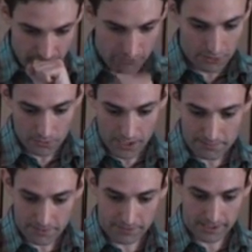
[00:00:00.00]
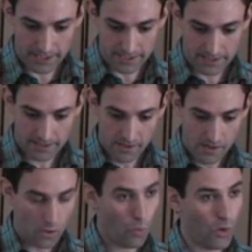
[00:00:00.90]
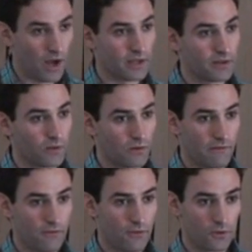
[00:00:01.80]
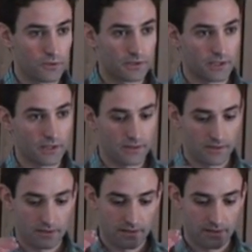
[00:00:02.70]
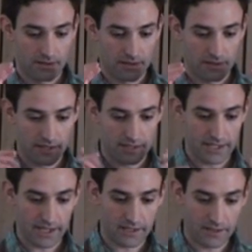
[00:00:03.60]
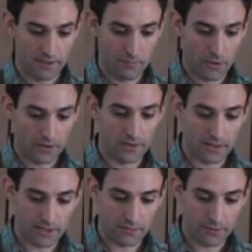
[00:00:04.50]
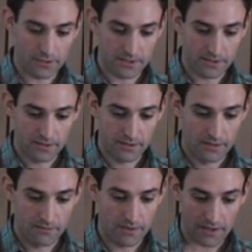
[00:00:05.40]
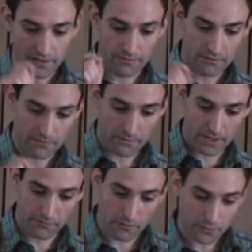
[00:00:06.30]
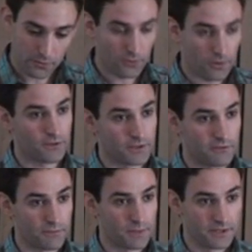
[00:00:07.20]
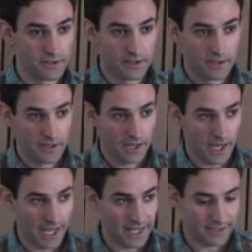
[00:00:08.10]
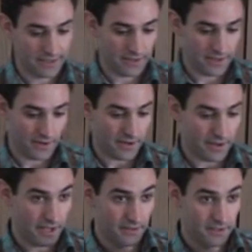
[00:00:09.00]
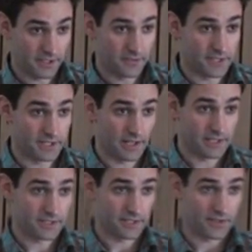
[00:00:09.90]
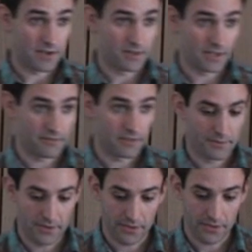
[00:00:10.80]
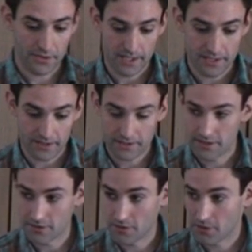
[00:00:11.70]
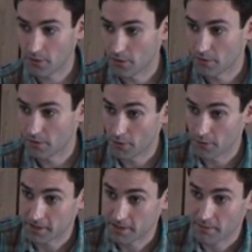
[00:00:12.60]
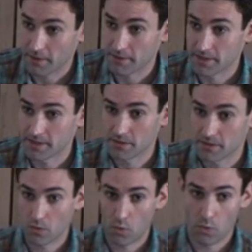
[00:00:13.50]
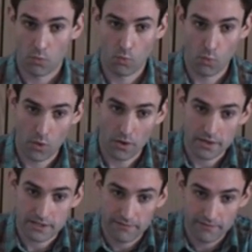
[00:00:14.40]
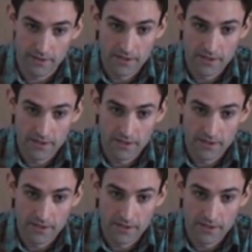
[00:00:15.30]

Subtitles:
were 2 types of tests. One followed exactly the model that was, one were for 2 rounds of bidding, and there are analytical results describing equilibrium in both settings. So the goal of those experiments was